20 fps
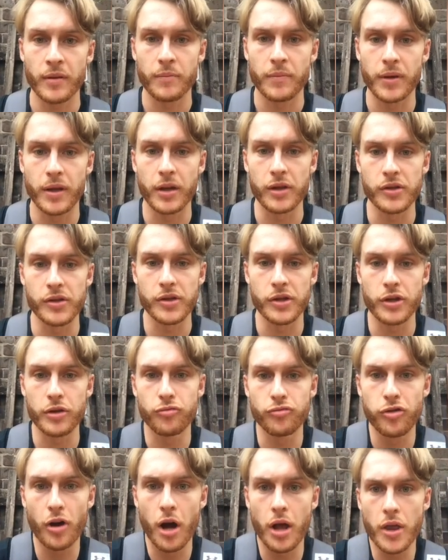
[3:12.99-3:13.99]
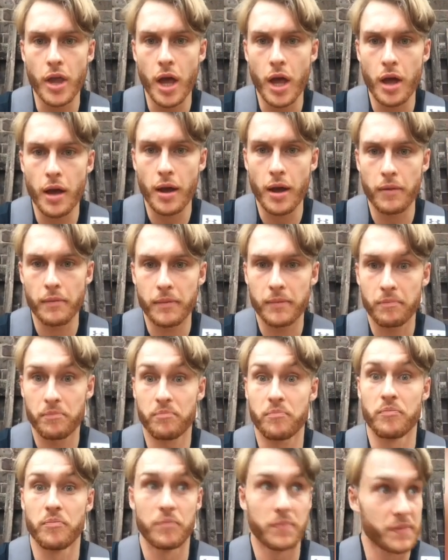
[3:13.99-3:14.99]
because you'd rather
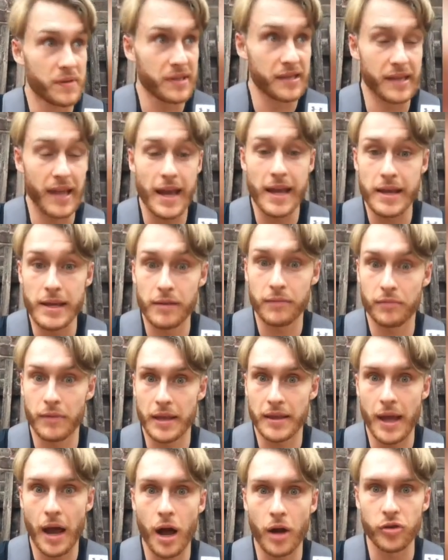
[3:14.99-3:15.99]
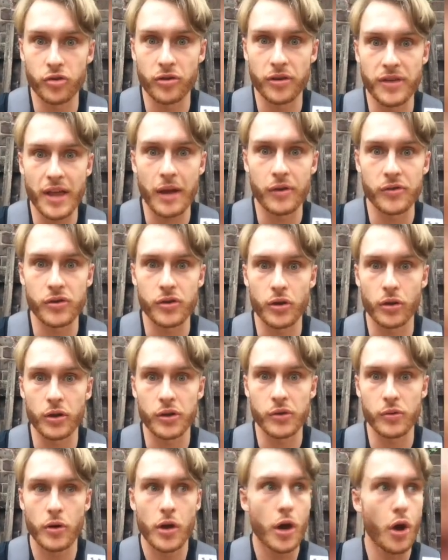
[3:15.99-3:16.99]
stay in that
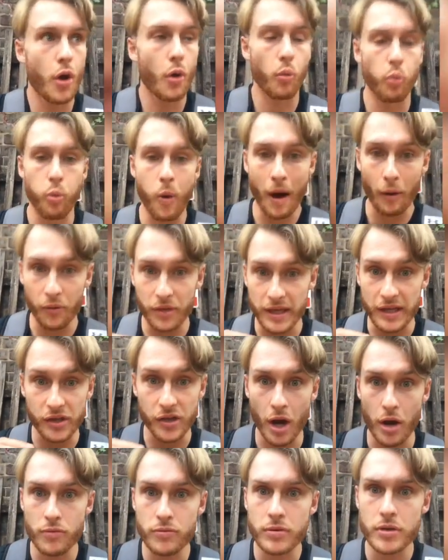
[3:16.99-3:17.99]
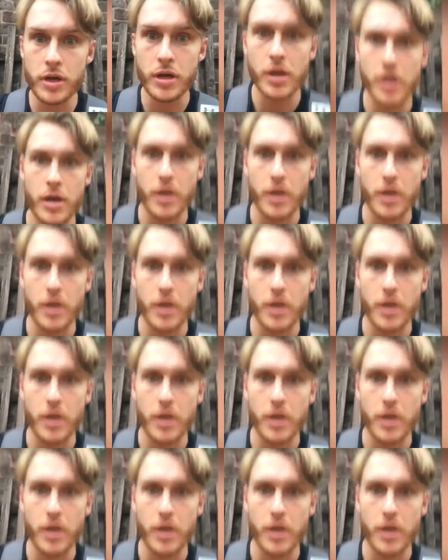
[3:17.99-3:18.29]
$100,000 wealthy zone